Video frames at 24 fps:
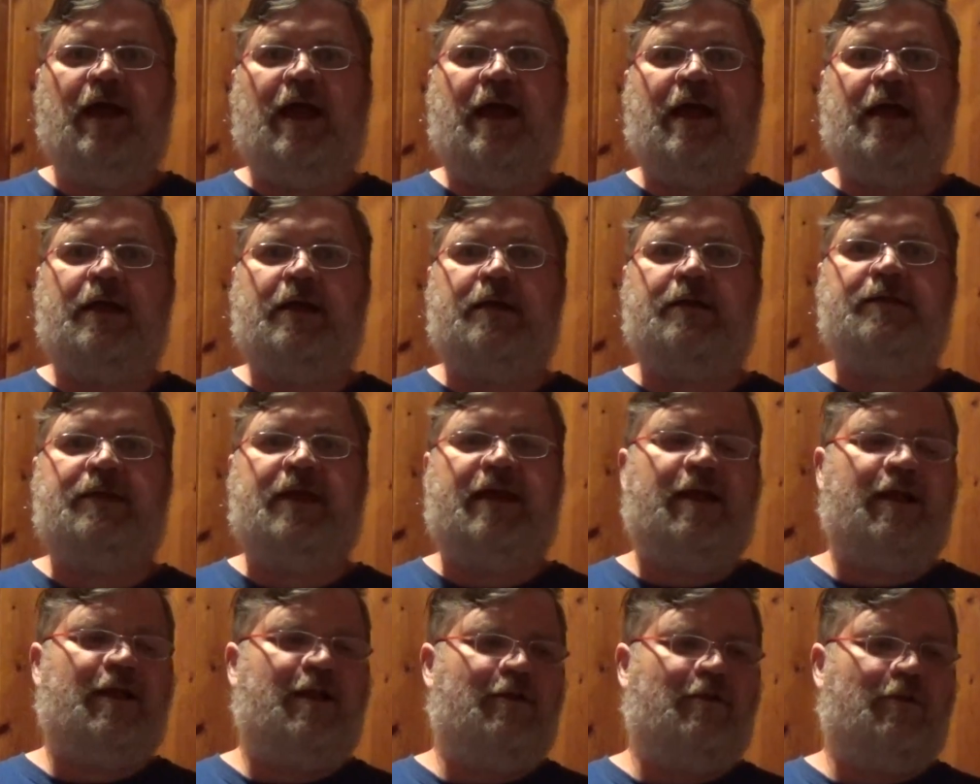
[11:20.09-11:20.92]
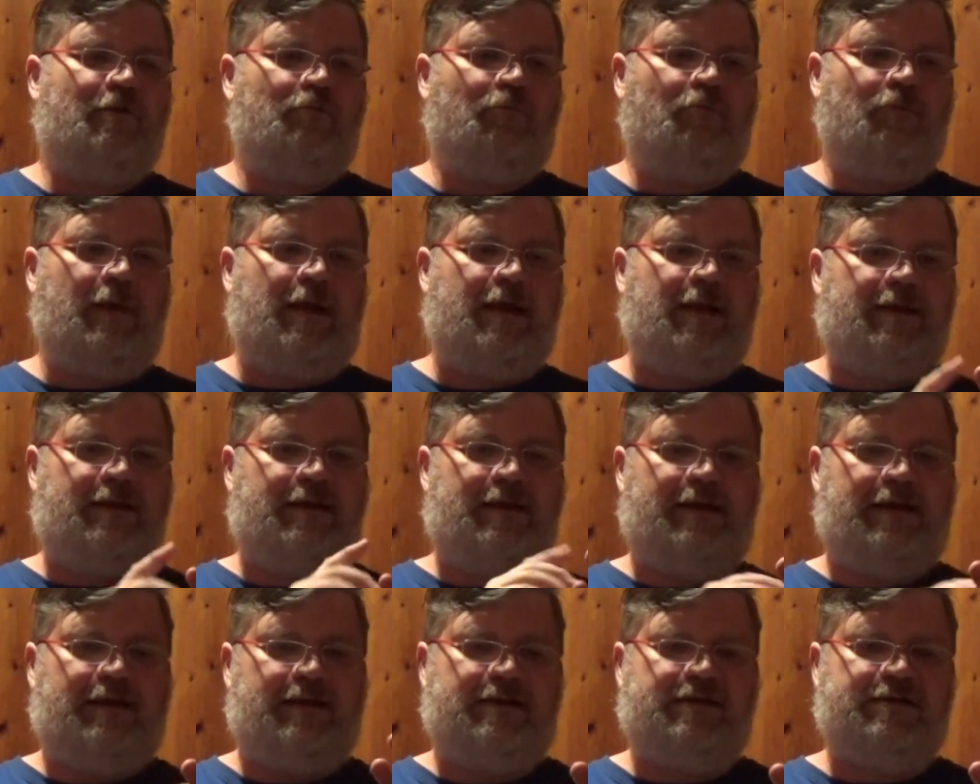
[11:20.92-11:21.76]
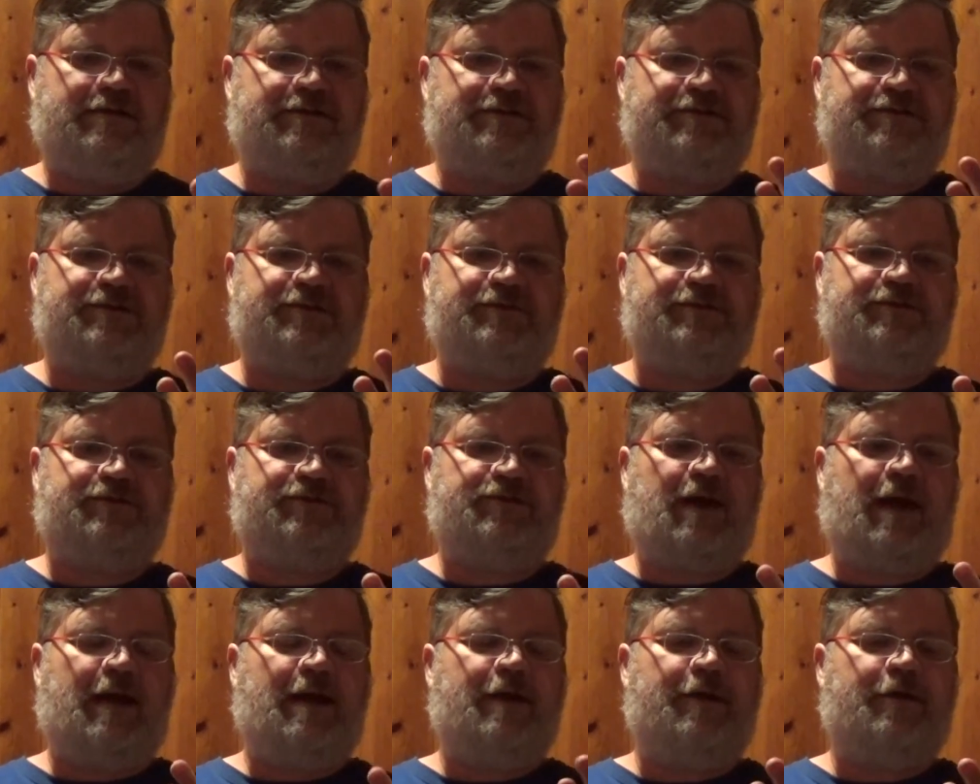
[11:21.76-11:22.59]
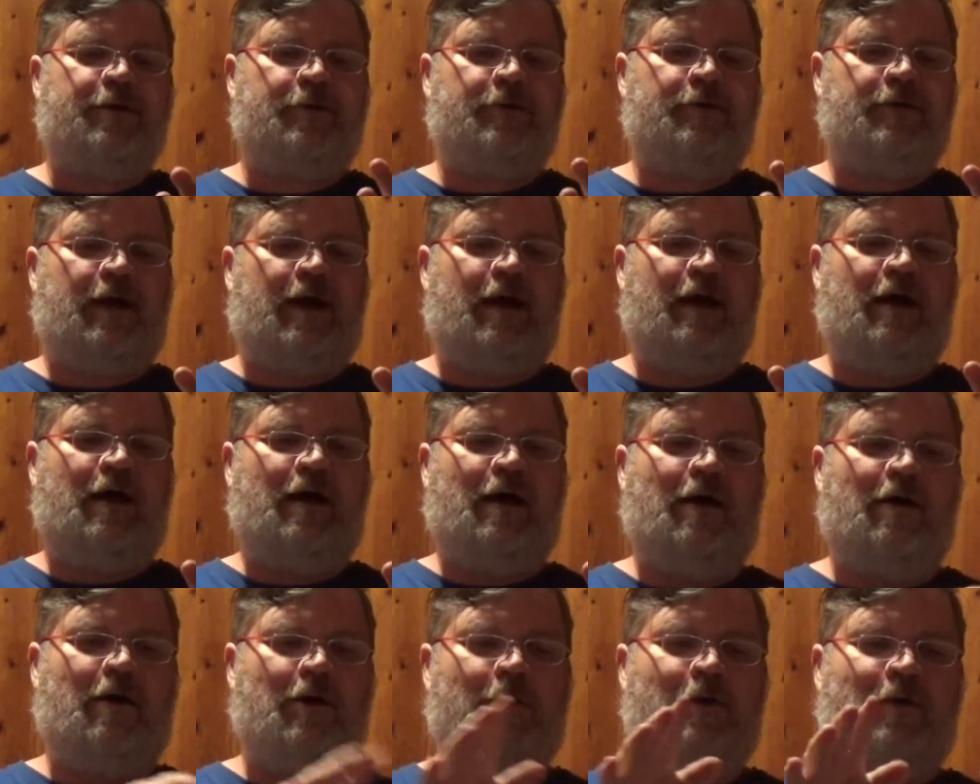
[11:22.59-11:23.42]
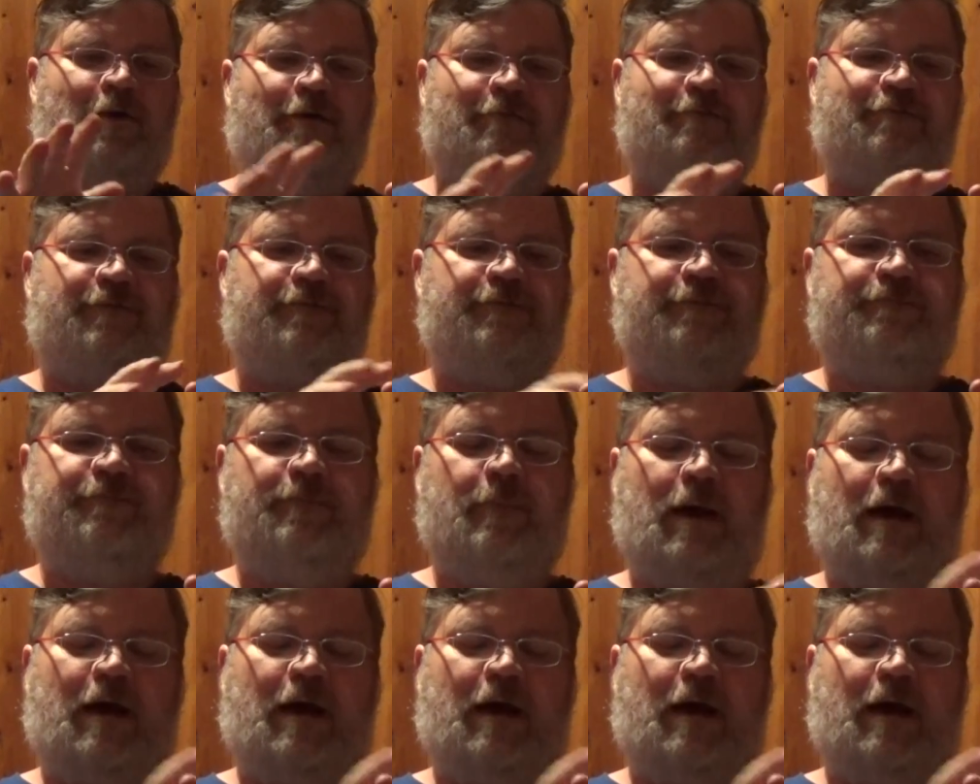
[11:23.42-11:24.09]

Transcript: And then when he's tired of